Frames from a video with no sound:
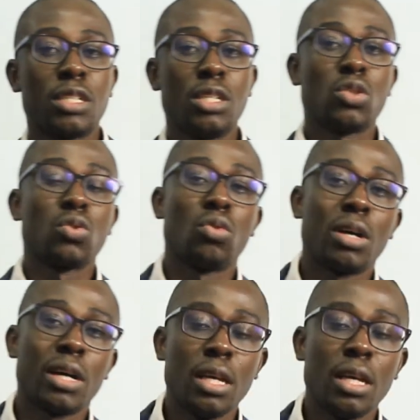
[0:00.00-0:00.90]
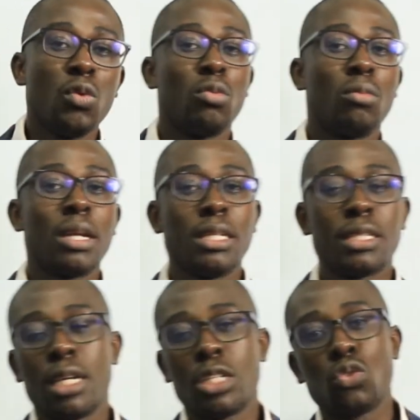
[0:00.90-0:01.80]
reason why we normally
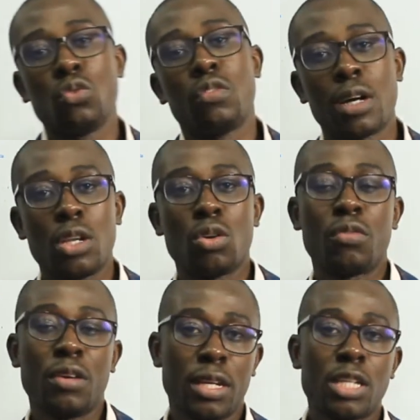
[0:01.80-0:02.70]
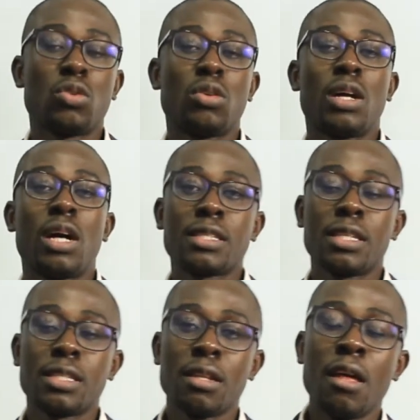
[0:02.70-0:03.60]
tend to value our financial assets,
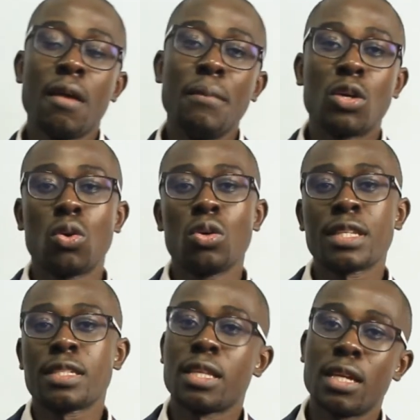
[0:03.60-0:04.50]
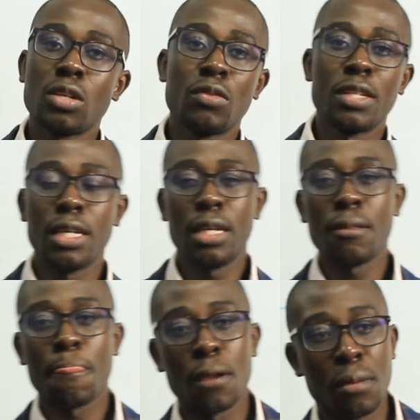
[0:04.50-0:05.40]
because at the end of the day,
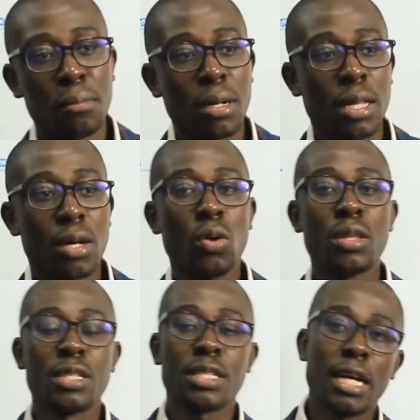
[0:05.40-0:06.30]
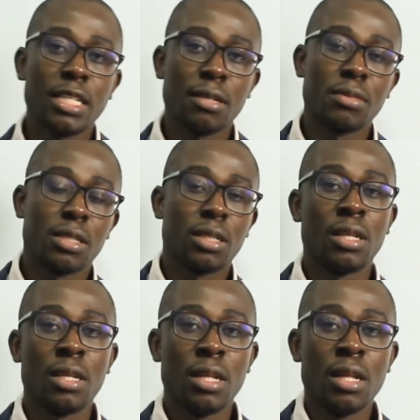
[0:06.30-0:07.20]
remember all these items,
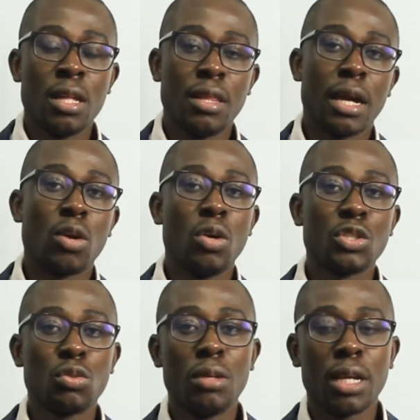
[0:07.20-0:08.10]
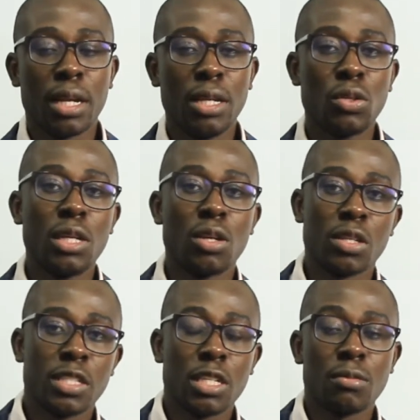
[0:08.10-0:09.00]
they are going to be included in our
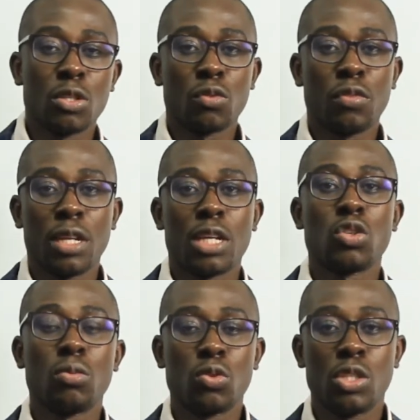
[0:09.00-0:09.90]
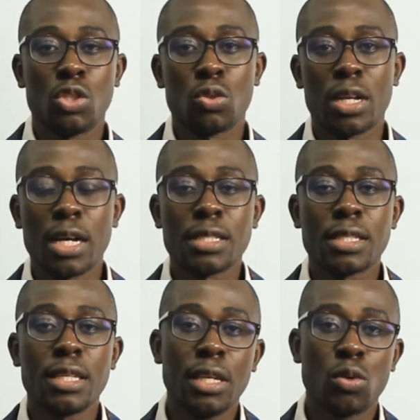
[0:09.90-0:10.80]
statement of financial position as
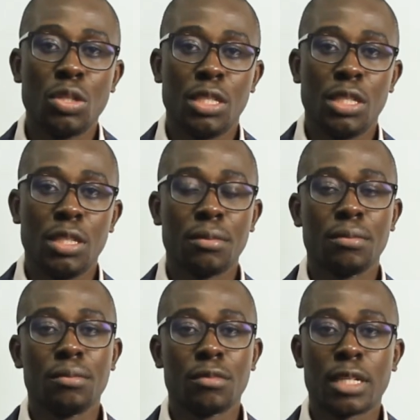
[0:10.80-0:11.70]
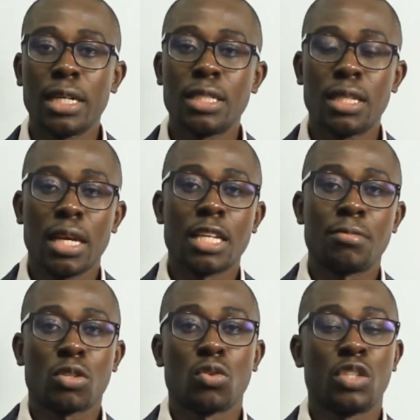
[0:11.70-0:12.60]
equity, right? The
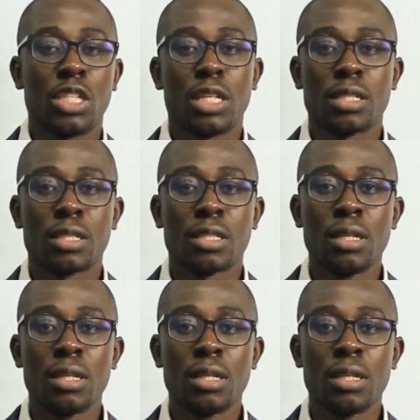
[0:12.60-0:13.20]
aspect of shares.